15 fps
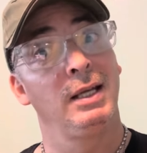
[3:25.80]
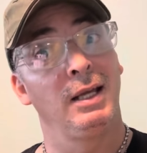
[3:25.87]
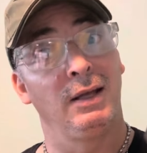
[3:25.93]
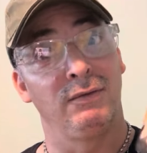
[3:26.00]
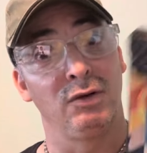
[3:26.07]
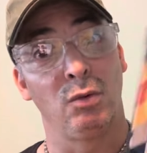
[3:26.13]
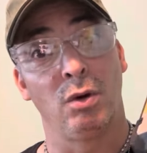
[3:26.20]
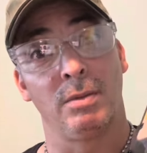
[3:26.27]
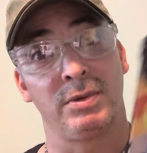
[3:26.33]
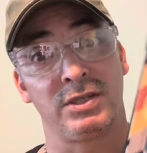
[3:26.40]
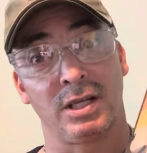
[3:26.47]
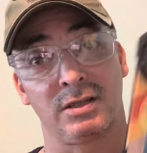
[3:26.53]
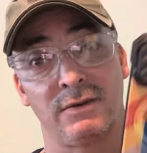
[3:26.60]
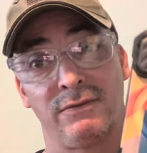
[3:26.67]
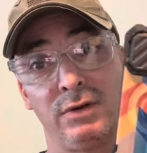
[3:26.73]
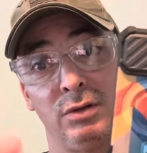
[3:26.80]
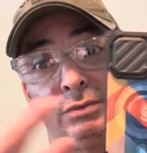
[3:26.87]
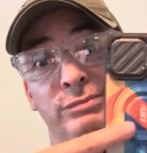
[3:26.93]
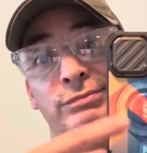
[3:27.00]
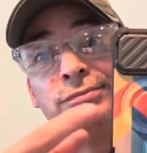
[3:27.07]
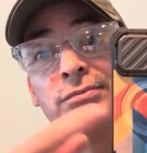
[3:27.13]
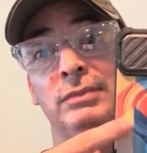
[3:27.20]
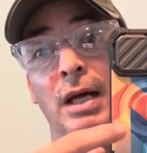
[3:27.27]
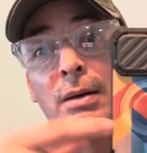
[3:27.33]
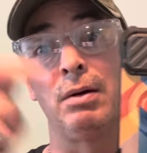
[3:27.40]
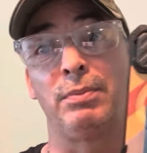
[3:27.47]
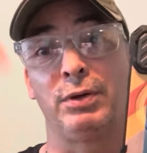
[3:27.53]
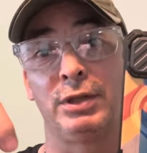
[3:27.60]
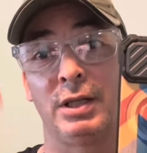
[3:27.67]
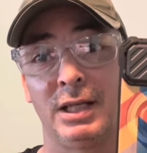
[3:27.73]
if you want to protect your phone, I'm gonna
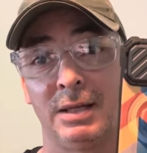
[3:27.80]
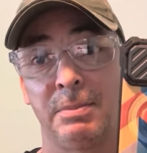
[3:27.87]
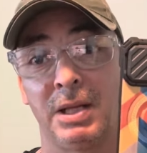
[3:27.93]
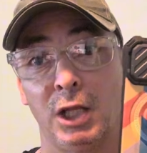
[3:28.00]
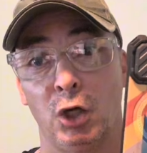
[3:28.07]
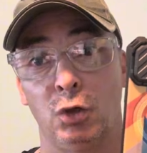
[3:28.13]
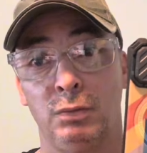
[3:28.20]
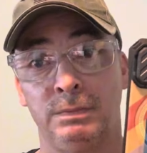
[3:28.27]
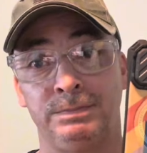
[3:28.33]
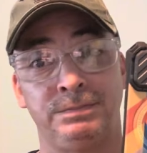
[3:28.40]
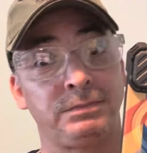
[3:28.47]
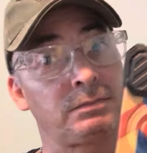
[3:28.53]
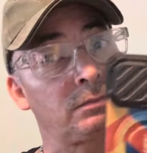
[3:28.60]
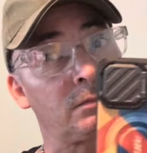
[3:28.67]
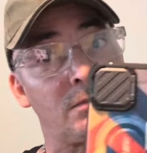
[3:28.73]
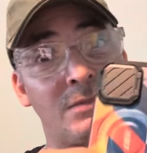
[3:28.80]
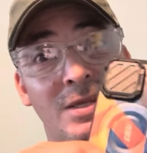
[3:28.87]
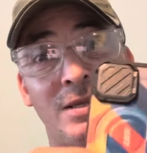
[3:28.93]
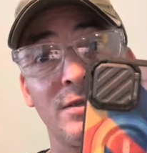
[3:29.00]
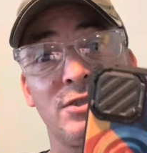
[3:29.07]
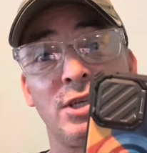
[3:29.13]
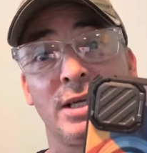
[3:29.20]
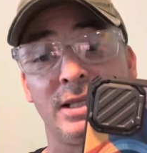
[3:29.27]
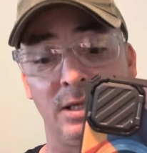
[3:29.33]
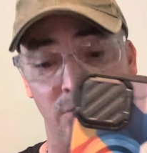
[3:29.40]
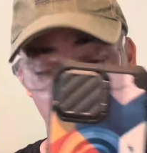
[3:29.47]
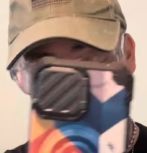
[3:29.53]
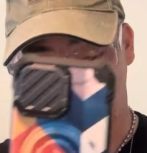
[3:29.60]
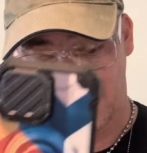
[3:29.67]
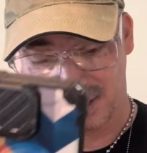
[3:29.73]
put the link below. Check it
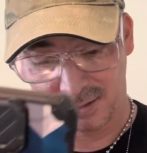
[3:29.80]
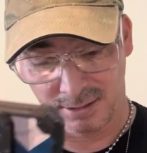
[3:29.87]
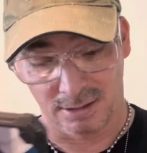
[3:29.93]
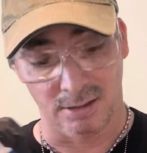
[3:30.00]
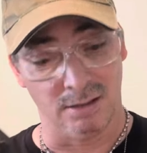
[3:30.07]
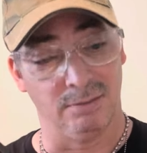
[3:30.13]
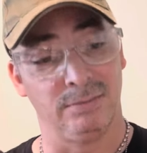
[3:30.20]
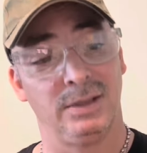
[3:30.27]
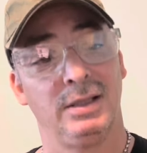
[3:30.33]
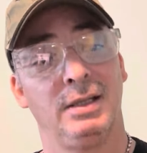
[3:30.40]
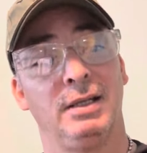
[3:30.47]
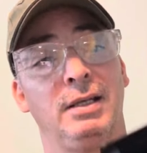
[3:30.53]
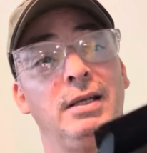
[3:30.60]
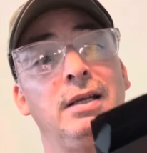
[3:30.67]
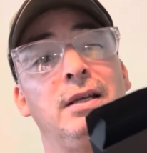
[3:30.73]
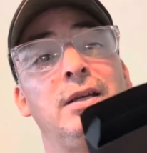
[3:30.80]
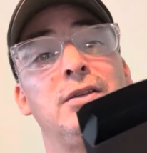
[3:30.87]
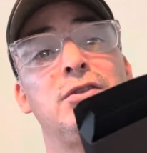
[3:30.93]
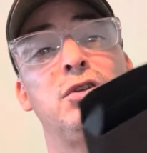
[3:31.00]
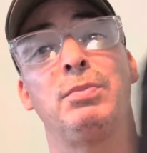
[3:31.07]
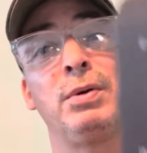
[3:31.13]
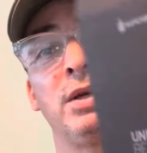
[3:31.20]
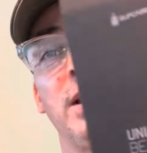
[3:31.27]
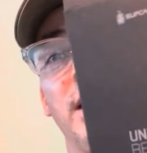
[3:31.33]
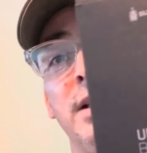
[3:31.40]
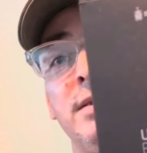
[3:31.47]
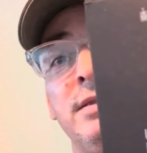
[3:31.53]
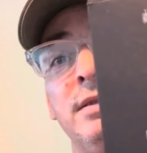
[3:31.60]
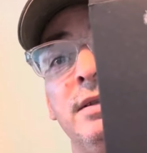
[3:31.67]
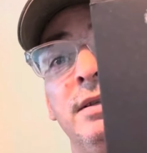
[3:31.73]
out, guys.
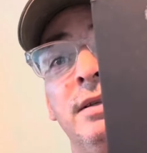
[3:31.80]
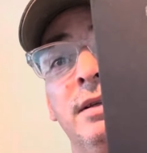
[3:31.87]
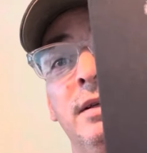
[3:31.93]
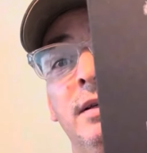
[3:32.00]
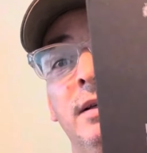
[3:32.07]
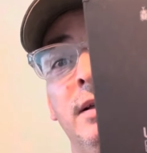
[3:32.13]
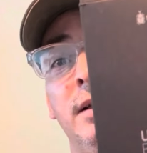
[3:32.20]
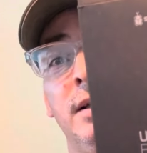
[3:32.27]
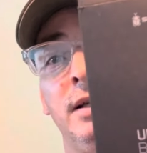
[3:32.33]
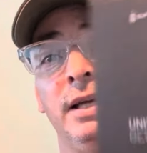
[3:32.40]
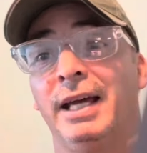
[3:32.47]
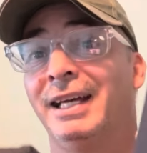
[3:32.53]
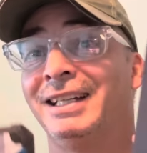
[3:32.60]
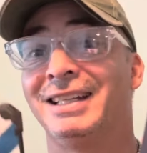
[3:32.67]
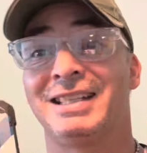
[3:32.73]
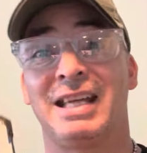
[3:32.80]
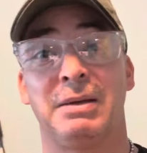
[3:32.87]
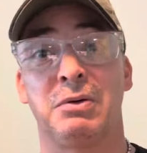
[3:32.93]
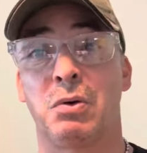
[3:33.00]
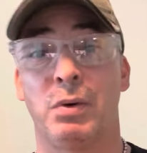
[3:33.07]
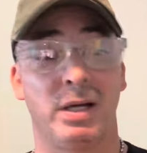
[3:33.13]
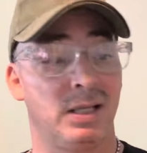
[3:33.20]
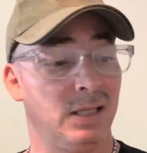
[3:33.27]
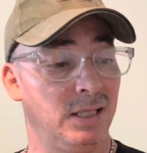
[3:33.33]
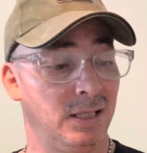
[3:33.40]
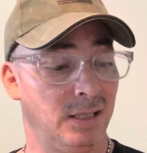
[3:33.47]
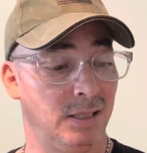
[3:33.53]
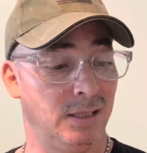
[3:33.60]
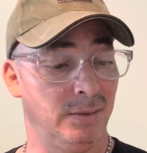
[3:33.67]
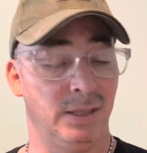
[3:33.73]
Supcase, and it came quickly,
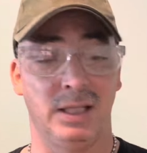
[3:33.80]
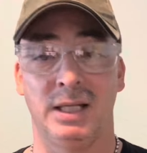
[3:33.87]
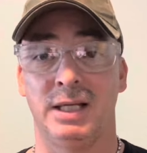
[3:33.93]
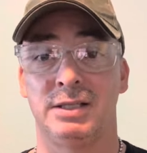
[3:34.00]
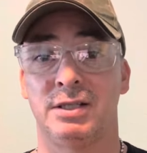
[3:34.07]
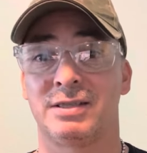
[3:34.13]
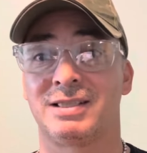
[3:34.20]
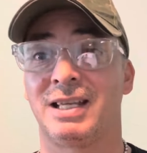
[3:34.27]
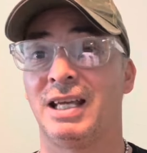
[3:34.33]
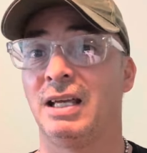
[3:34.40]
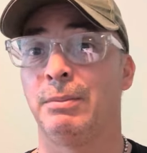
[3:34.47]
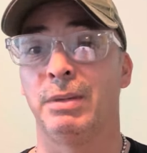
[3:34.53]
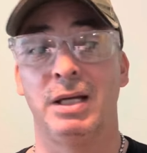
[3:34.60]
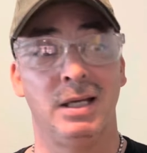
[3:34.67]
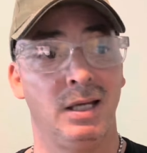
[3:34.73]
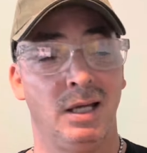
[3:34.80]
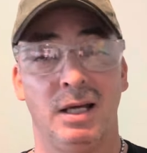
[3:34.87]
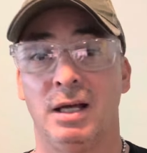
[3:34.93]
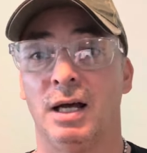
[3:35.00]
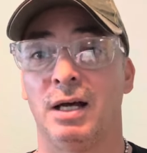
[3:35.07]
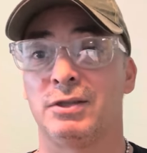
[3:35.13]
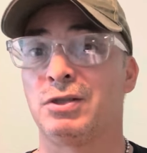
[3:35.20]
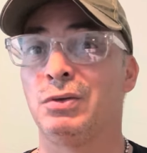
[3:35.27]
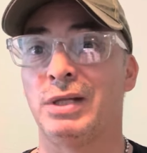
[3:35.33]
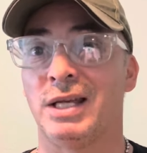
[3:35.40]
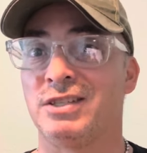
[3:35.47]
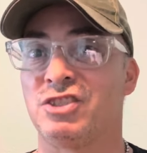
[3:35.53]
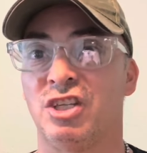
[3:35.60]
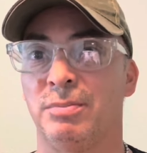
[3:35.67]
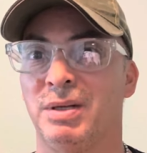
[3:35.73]
and it just came. 2
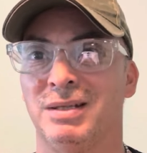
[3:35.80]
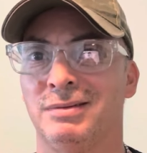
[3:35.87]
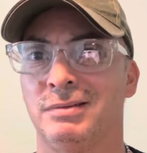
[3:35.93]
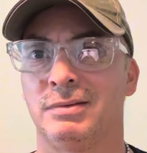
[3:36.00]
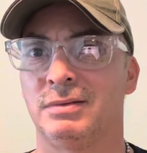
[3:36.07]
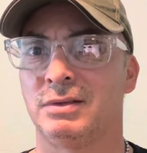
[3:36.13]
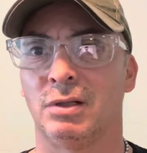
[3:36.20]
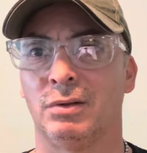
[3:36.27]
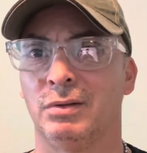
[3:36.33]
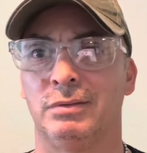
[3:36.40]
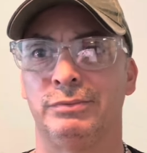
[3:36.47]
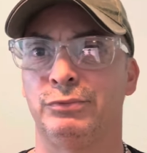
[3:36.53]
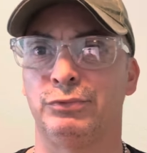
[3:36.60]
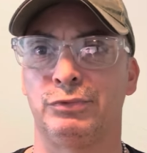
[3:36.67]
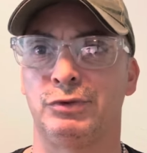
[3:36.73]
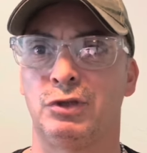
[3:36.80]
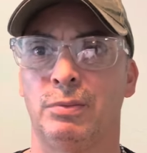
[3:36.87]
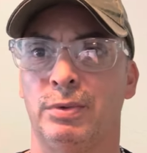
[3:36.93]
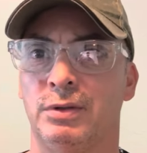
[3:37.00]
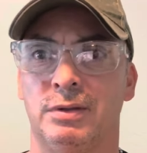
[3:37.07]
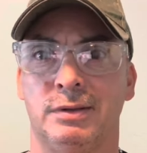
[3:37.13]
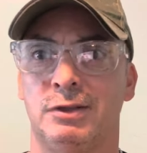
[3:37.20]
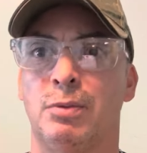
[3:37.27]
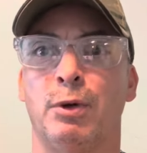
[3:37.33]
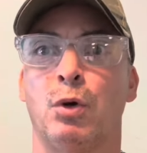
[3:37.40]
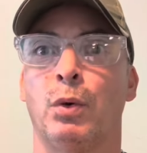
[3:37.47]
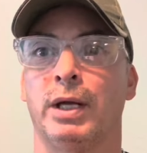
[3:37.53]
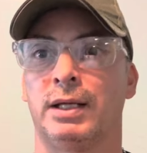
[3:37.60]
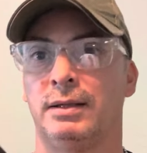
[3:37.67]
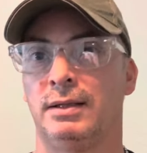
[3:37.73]
days shipping, so super
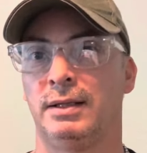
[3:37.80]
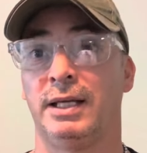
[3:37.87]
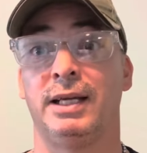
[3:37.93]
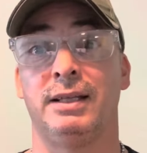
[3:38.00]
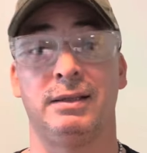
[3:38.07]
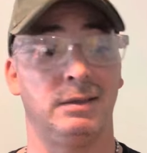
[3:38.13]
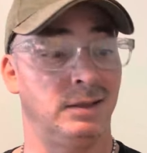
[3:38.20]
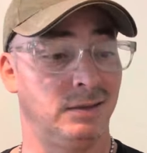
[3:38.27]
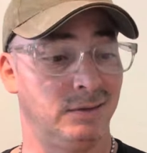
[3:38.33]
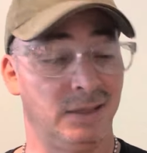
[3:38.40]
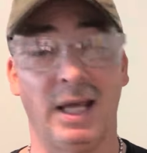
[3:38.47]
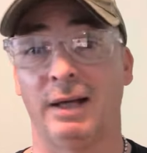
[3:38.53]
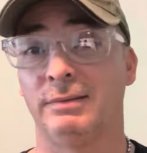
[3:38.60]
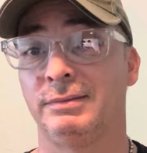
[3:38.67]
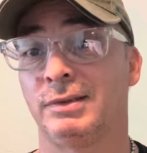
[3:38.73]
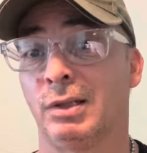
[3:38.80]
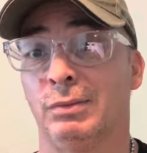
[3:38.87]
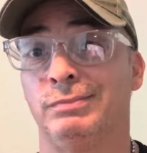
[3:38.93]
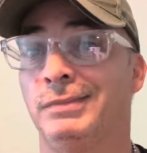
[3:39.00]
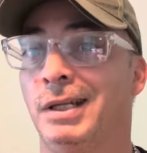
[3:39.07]
quick. And so